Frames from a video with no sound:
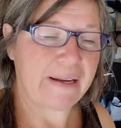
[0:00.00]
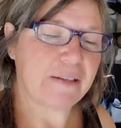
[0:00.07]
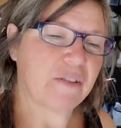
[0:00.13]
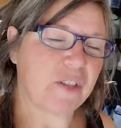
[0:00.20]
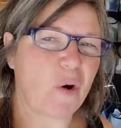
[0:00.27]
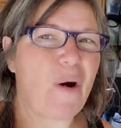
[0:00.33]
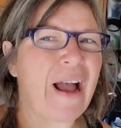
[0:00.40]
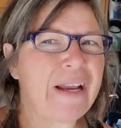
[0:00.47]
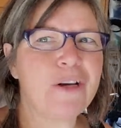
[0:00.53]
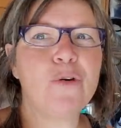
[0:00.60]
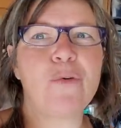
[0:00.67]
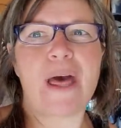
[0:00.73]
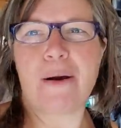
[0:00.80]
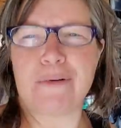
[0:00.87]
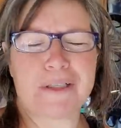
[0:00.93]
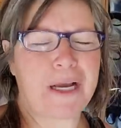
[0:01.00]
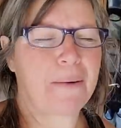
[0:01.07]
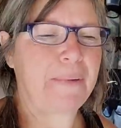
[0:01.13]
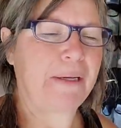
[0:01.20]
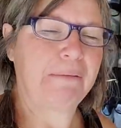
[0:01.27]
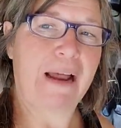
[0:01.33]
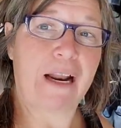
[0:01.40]
And so I knew that was
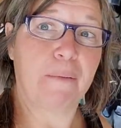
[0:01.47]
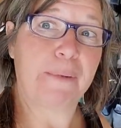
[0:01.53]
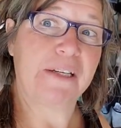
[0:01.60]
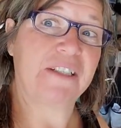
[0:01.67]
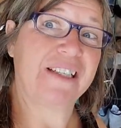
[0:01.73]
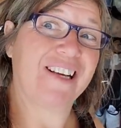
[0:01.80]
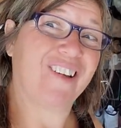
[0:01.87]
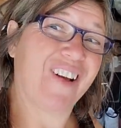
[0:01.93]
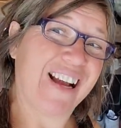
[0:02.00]
coming. Not a big deal.